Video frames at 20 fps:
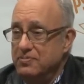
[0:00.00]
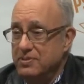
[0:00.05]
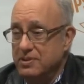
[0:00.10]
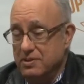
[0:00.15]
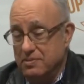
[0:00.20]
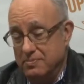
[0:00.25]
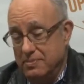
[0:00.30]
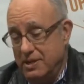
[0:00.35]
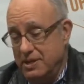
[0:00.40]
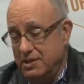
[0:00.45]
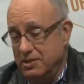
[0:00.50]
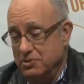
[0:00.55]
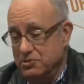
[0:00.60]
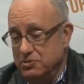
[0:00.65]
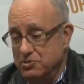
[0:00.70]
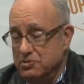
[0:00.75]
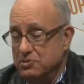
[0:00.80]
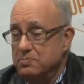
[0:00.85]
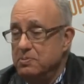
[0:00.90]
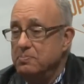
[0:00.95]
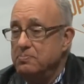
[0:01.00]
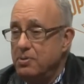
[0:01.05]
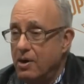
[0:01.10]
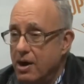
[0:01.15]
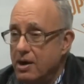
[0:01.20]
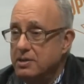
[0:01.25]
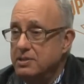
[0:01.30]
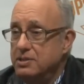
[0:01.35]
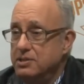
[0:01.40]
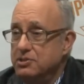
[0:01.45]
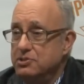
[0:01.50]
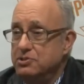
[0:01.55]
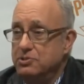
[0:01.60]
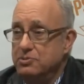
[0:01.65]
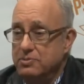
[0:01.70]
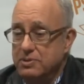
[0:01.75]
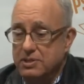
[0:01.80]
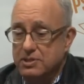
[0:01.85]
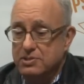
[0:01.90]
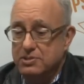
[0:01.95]
there are many issues, but part of the
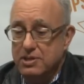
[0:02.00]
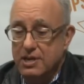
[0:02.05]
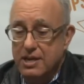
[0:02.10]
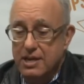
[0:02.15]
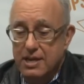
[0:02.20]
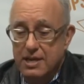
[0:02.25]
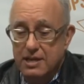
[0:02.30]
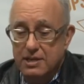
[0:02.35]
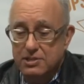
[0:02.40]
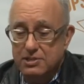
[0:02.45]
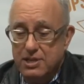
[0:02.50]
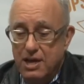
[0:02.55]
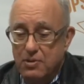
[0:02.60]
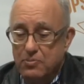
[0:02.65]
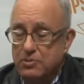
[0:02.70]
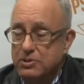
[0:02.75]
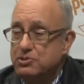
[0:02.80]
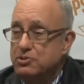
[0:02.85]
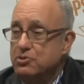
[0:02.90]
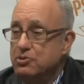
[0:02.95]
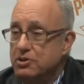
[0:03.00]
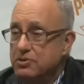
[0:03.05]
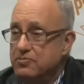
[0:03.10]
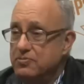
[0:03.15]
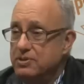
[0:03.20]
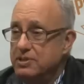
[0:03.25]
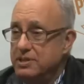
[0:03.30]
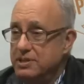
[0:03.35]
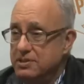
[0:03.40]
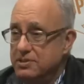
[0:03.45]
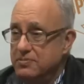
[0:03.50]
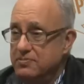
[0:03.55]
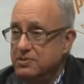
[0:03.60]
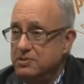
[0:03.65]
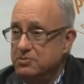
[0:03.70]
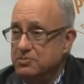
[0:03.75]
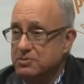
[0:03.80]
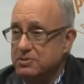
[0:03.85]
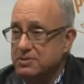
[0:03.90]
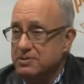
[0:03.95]
issue is, is that what's good for the
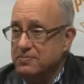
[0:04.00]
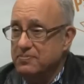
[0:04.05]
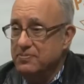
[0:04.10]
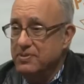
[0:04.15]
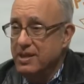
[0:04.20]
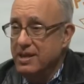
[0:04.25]
individual